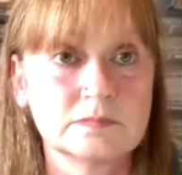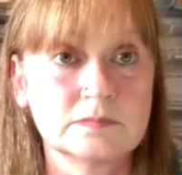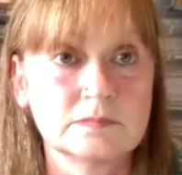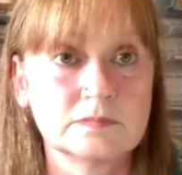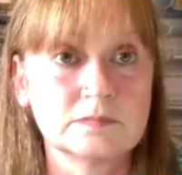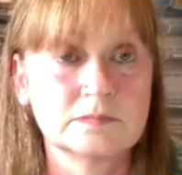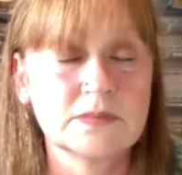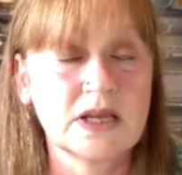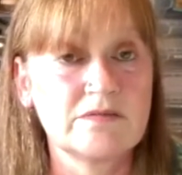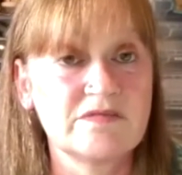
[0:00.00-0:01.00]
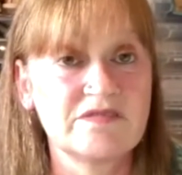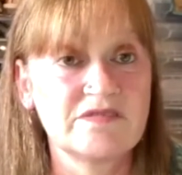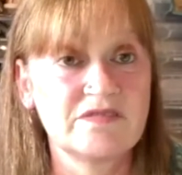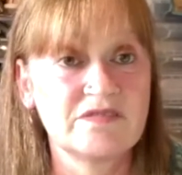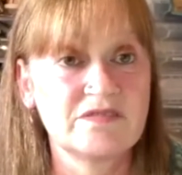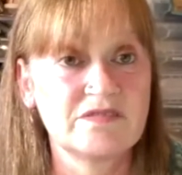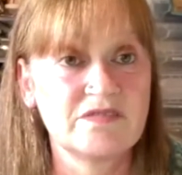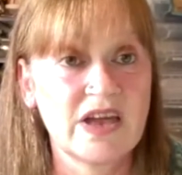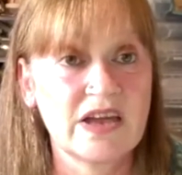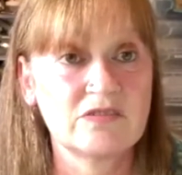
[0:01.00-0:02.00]
colour them and die cut them out and
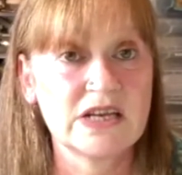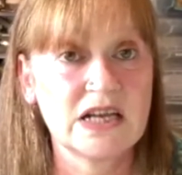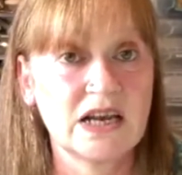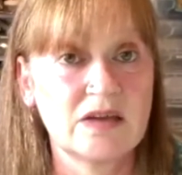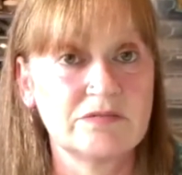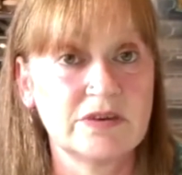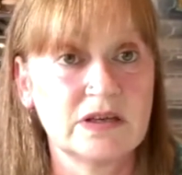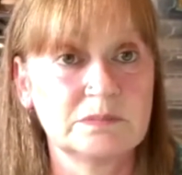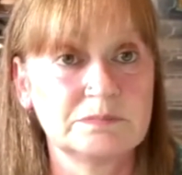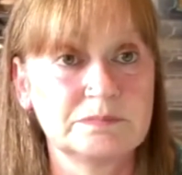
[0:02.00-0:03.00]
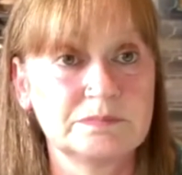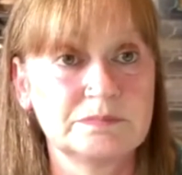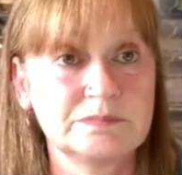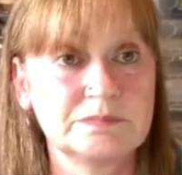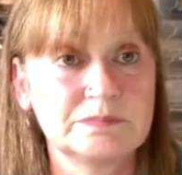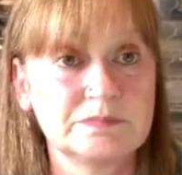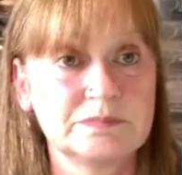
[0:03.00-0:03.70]
mount them behind my image.